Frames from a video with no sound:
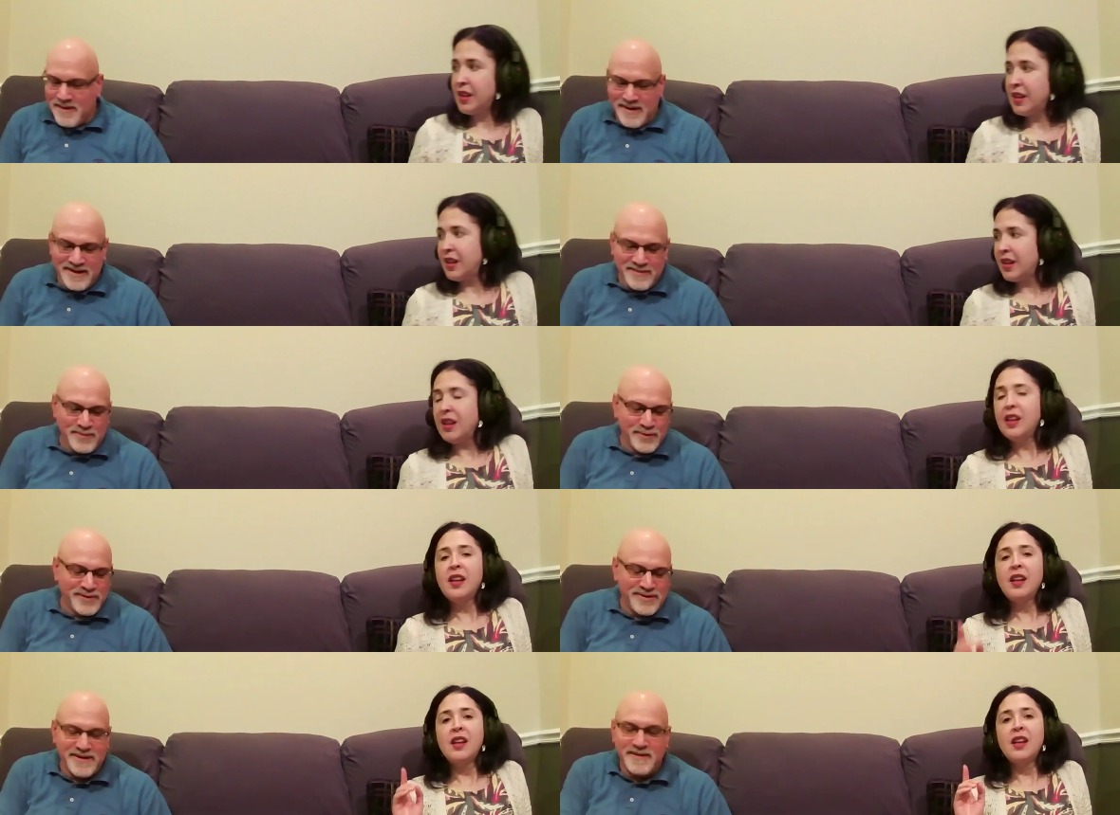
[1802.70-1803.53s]
Speaker 1: man. That's
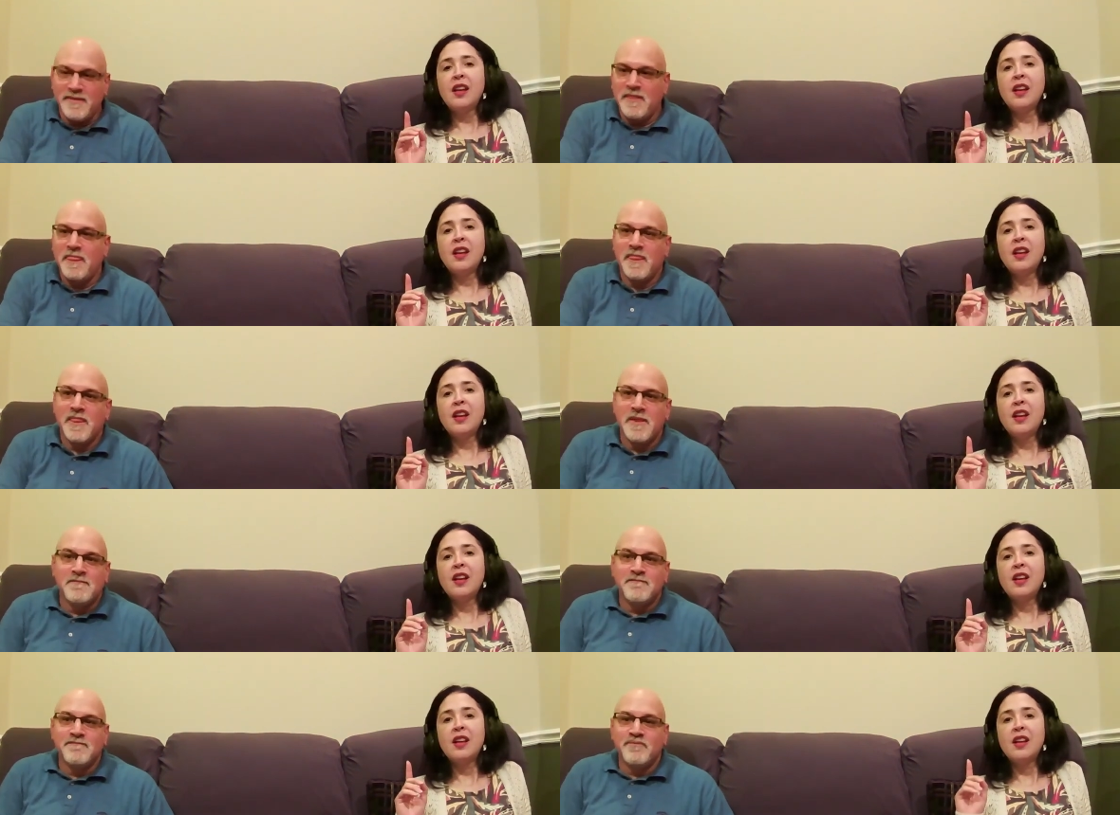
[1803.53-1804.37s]
bullshit.
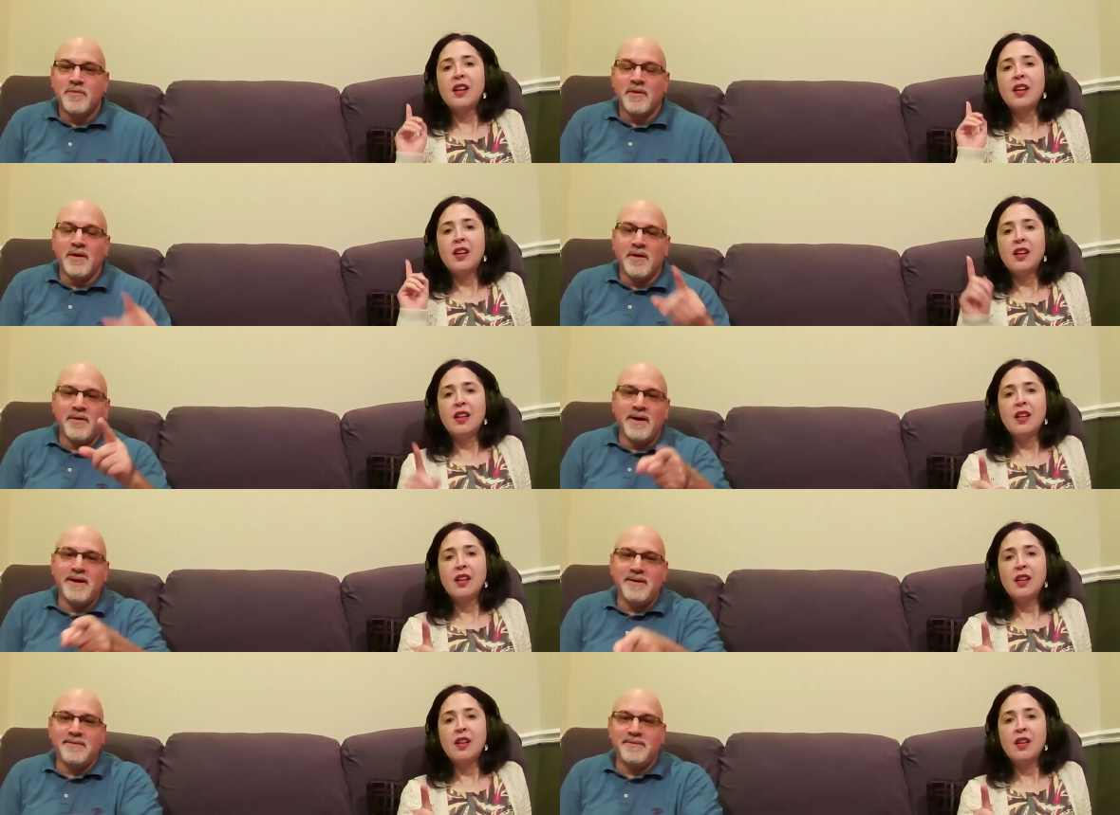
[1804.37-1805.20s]

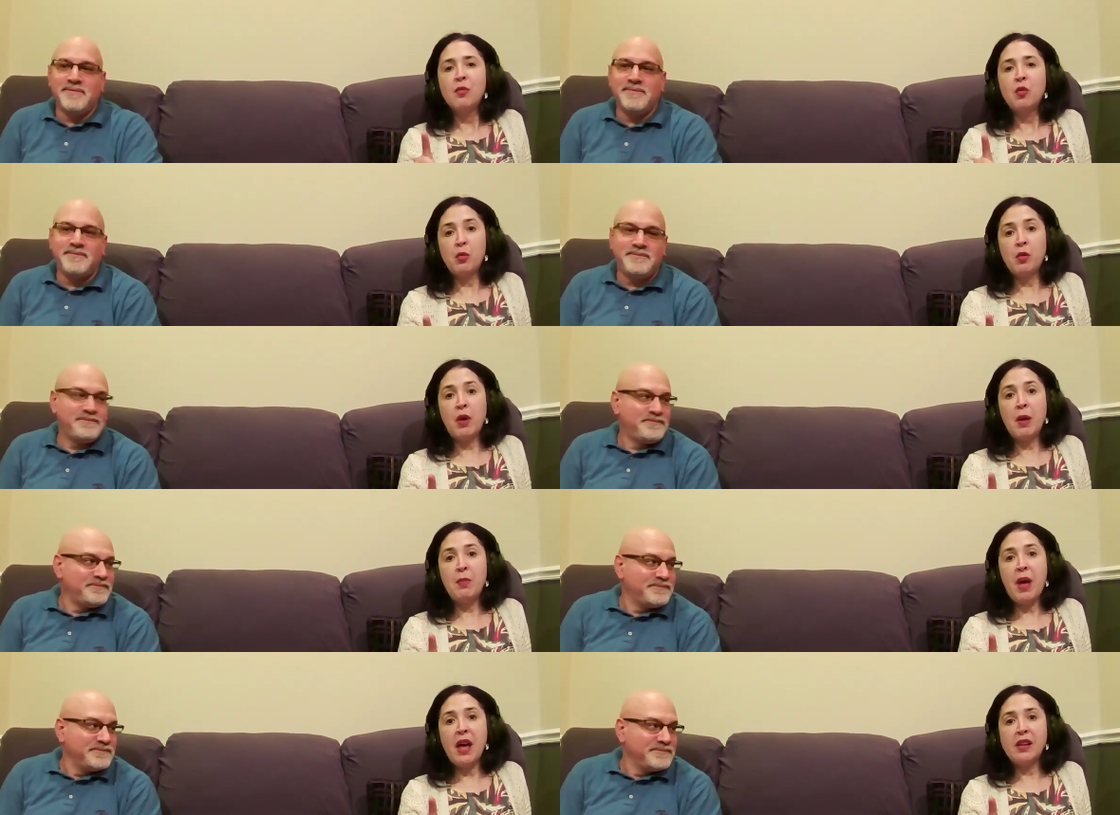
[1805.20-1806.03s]
Alright.
Speaker 2: We'll be
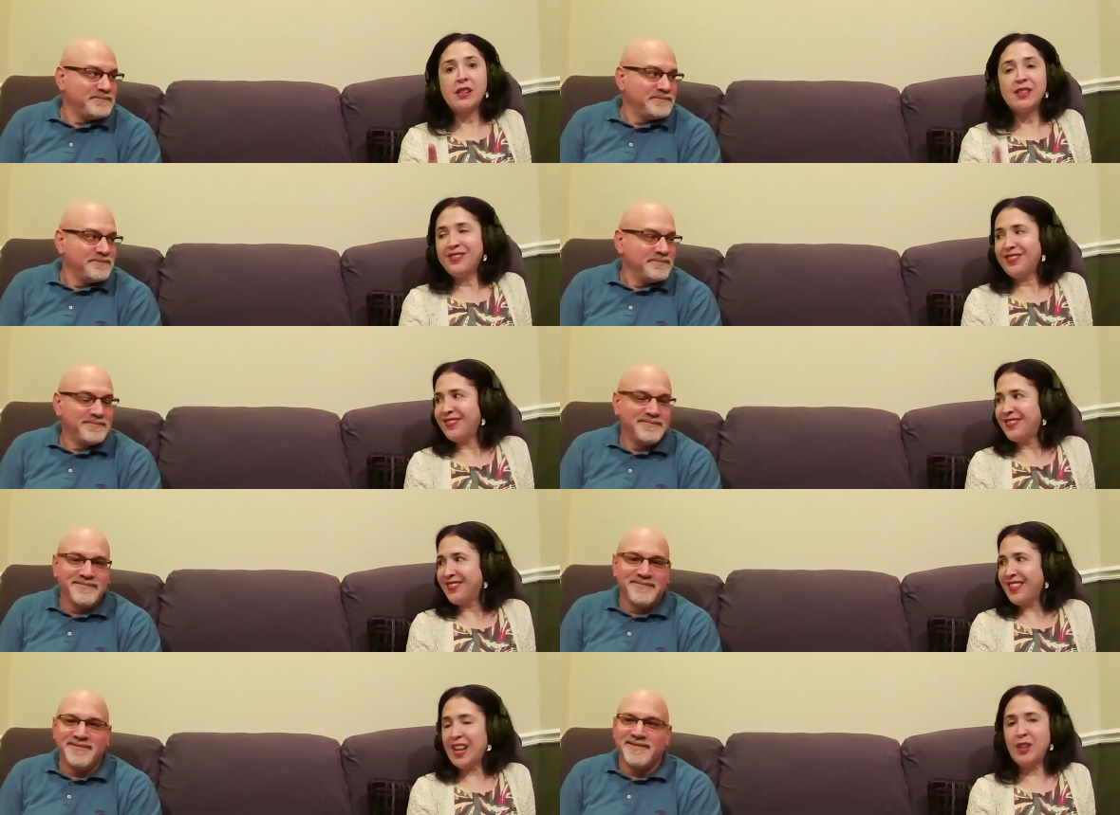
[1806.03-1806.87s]
right back.
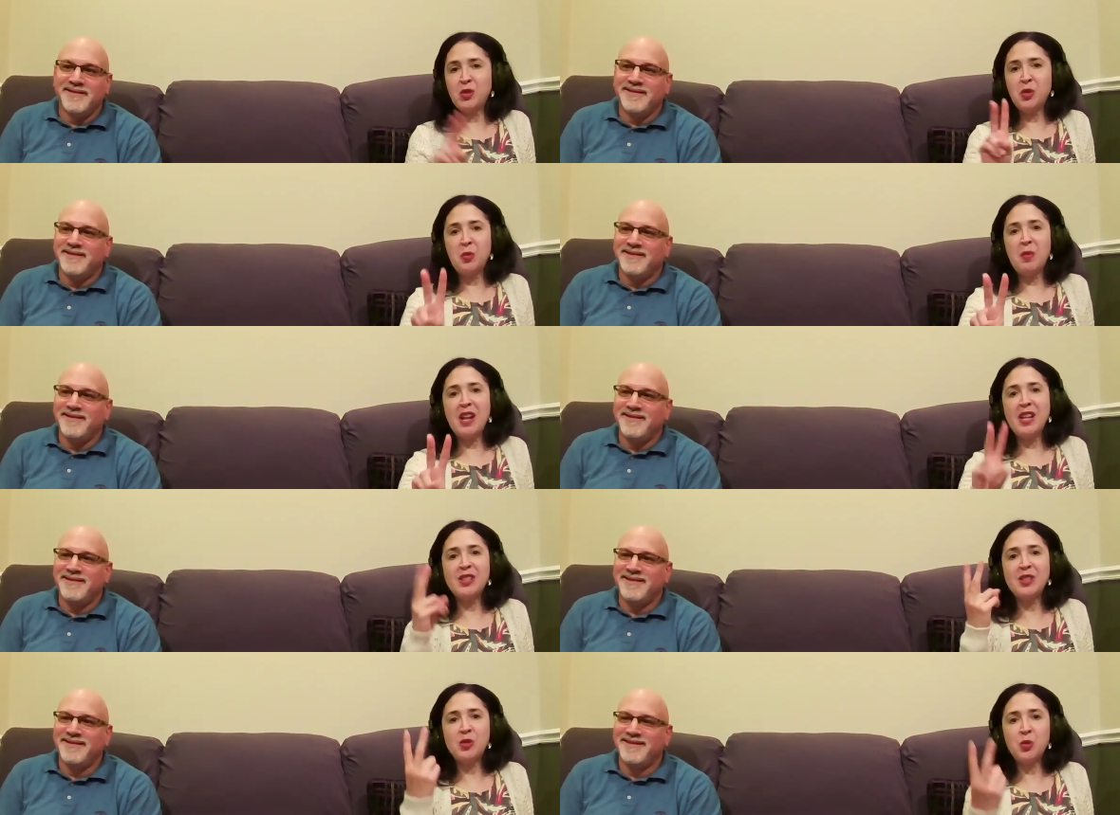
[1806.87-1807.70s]
In 2
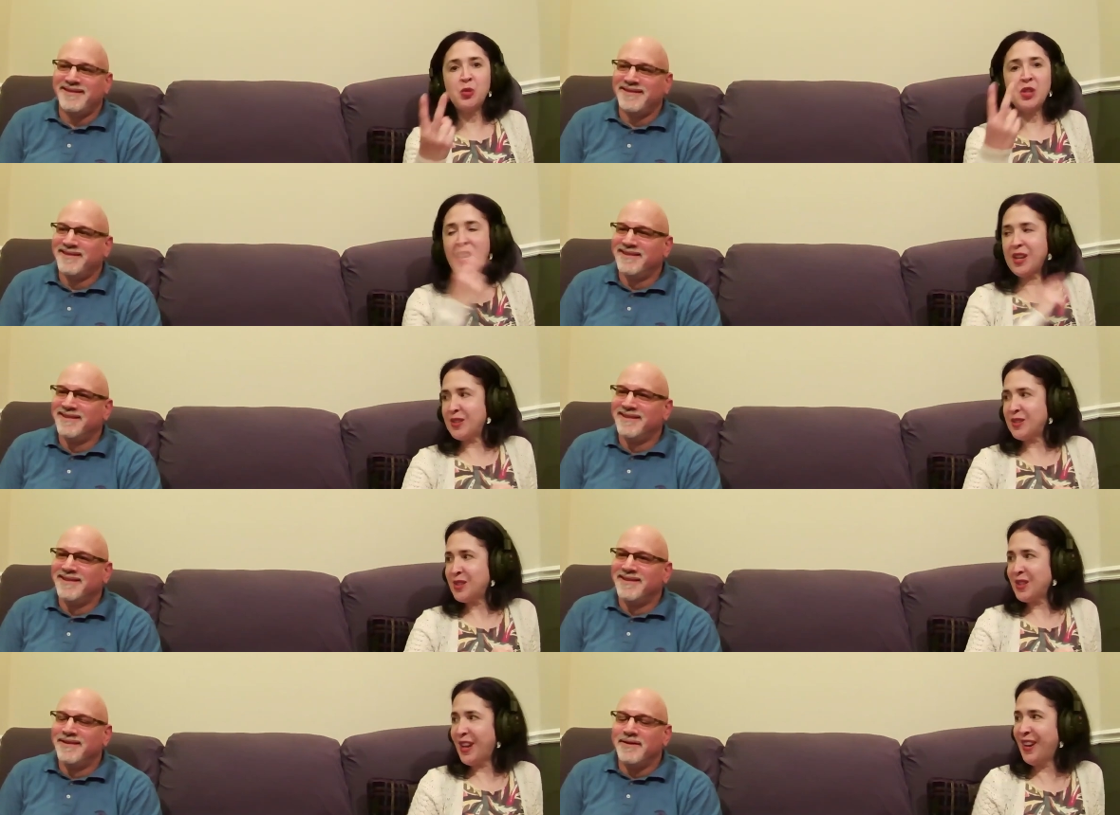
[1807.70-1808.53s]
minutes, 2
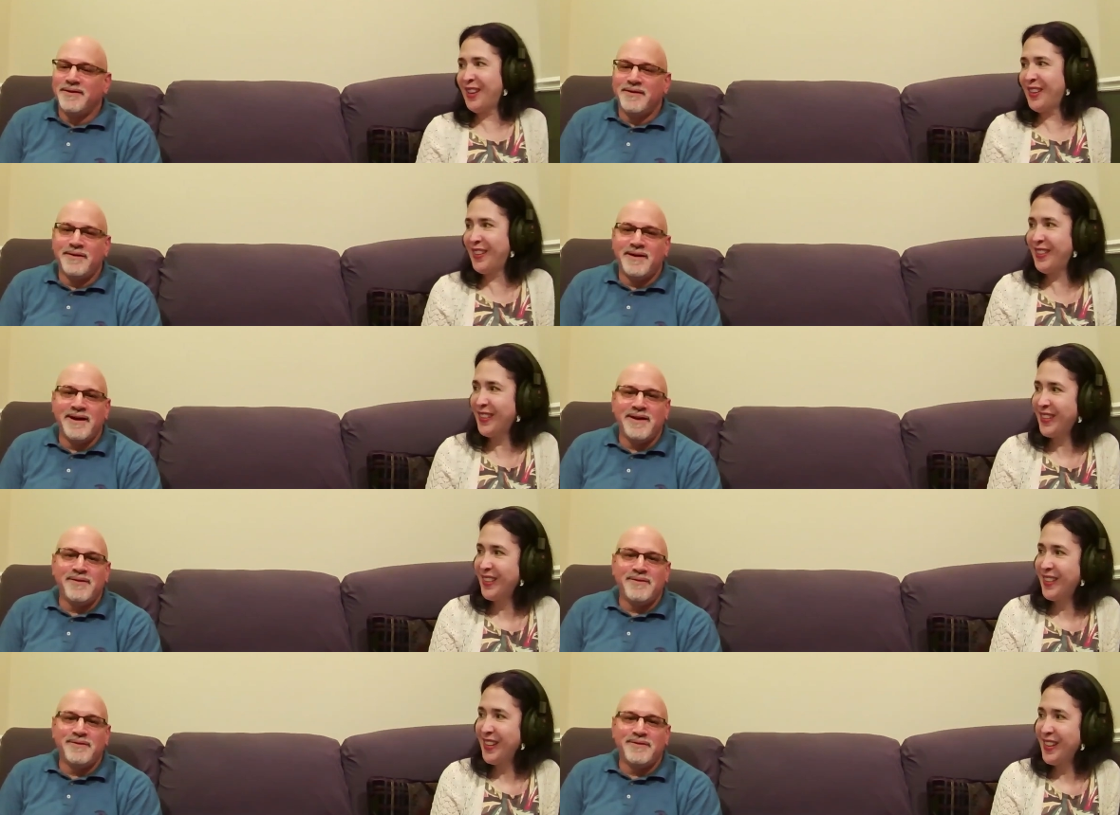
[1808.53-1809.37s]
seconds.
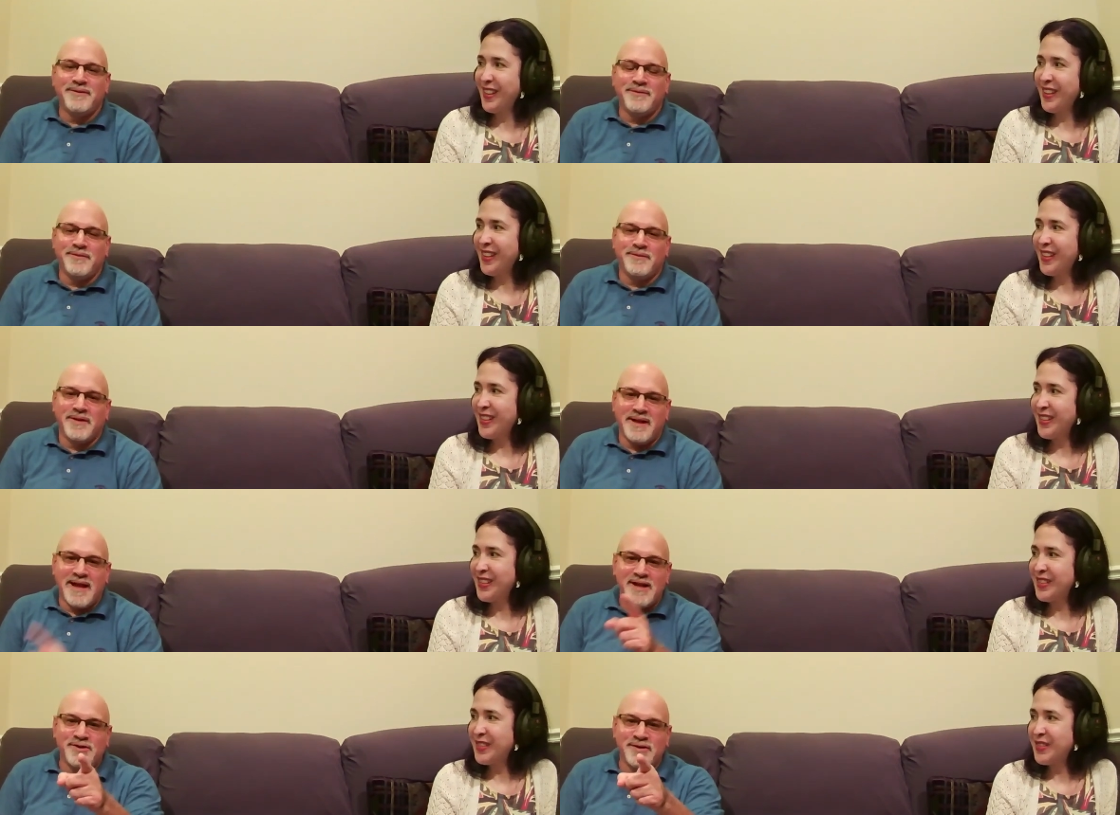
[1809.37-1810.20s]
Speaker 1: Alright. We'll
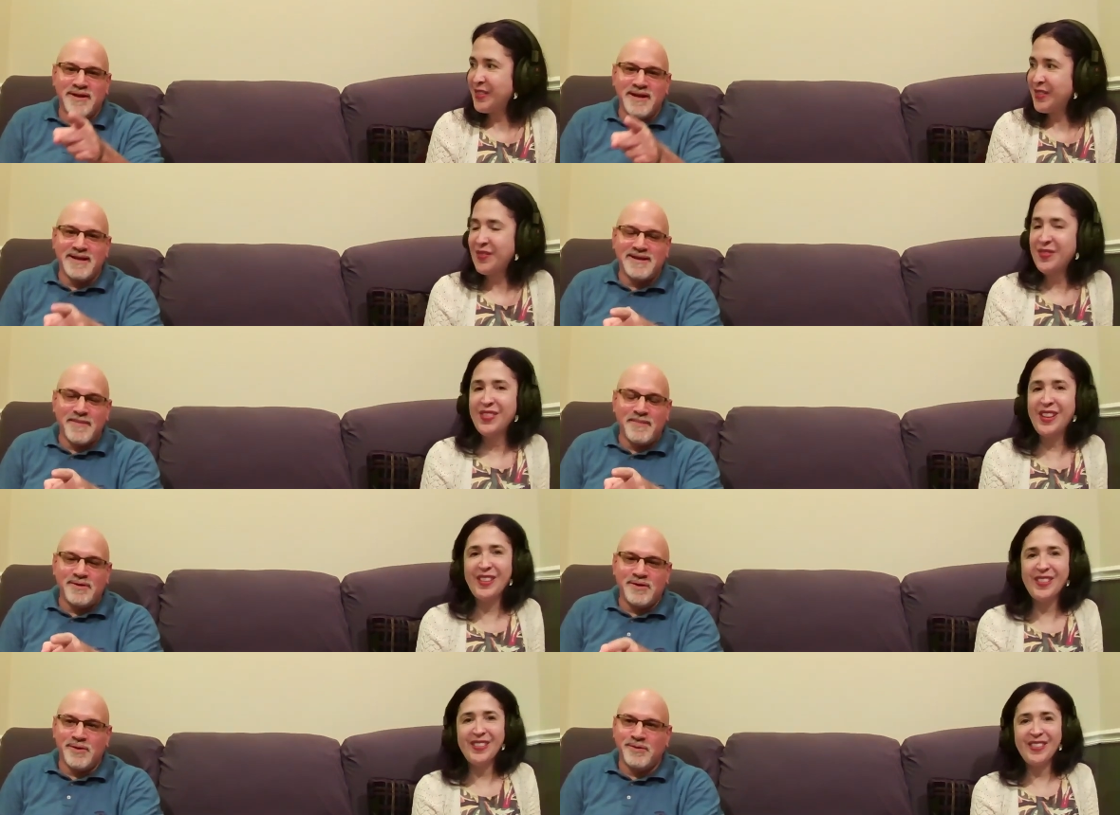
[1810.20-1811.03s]
catch you in the next
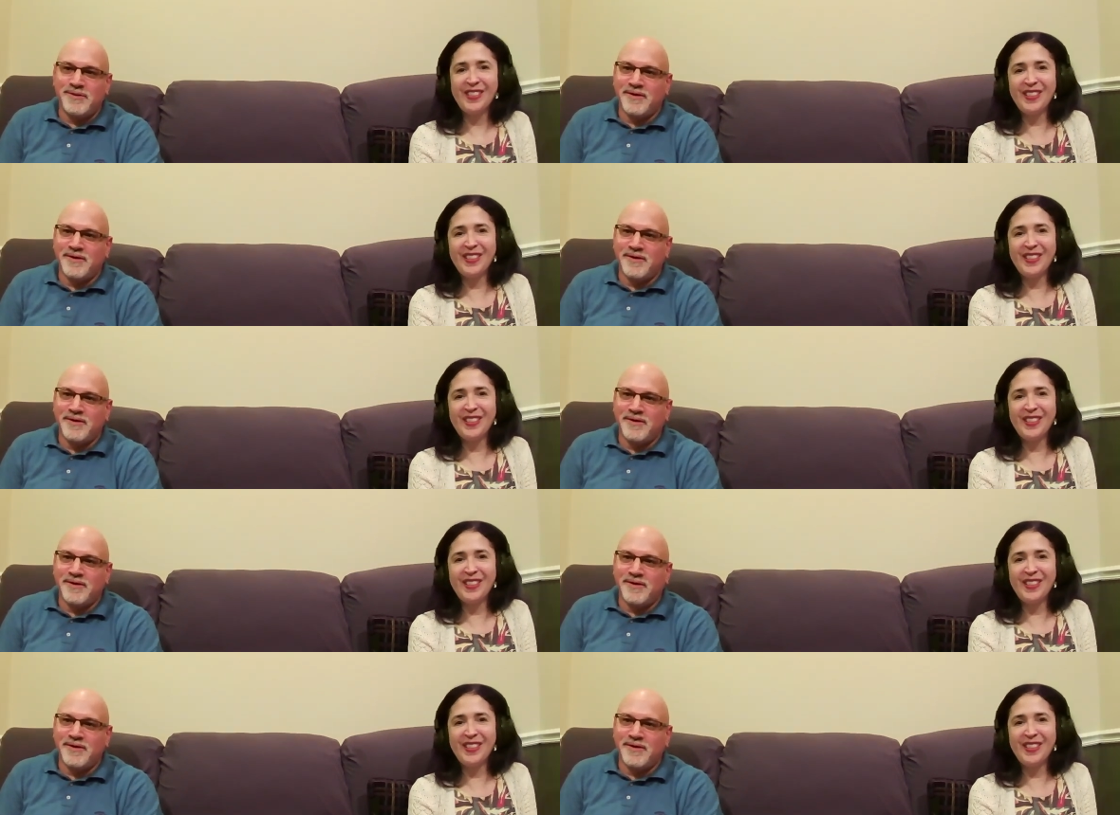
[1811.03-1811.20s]
episode